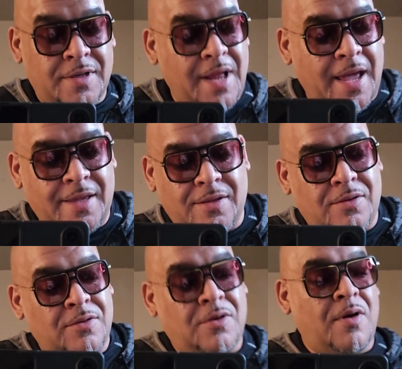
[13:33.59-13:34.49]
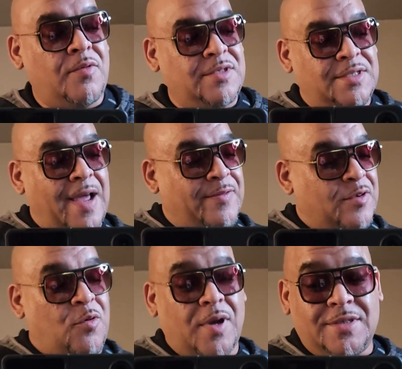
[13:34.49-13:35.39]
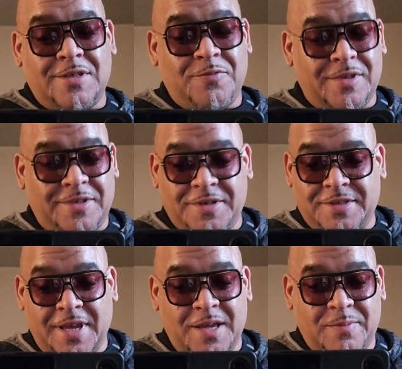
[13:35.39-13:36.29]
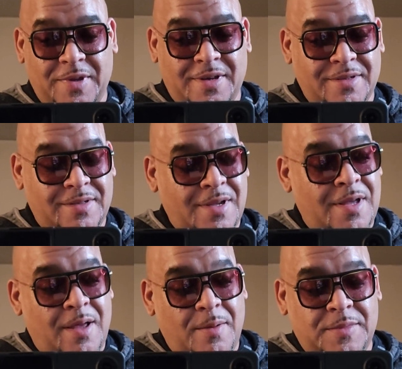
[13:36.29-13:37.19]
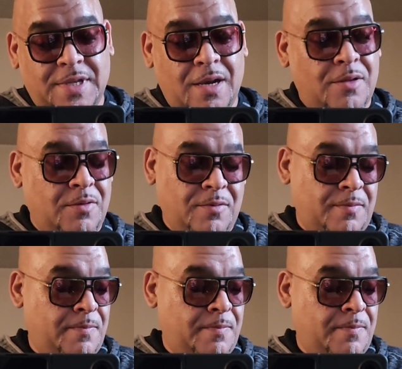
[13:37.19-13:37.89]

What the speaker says: I would just have to question what they're saying, because I'm telling you,